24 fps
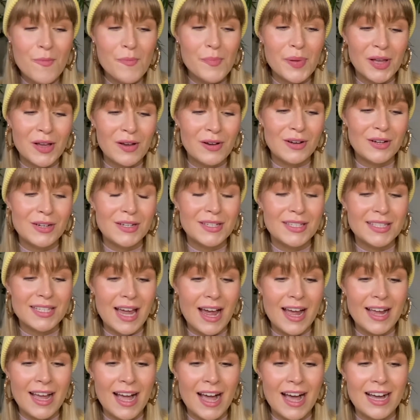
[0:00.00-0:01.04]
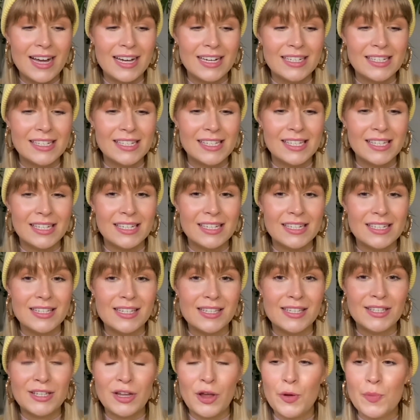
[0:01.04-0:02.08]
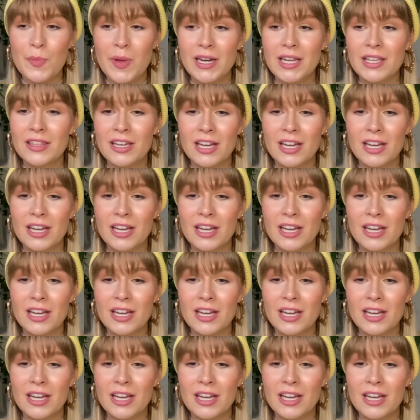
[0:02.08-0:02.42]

because I had so many